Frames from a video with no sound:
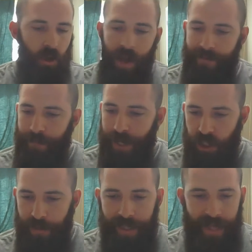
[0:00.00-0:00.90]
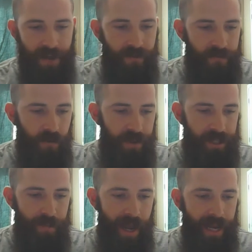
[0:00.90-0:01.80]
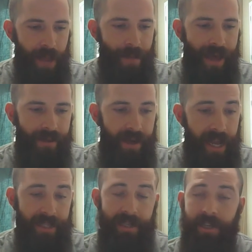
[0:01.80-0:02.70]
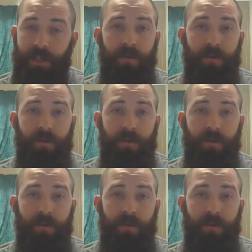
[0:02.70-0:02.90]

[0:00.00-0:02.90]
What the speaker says: we have much to be thankful for in this man named Athanasius,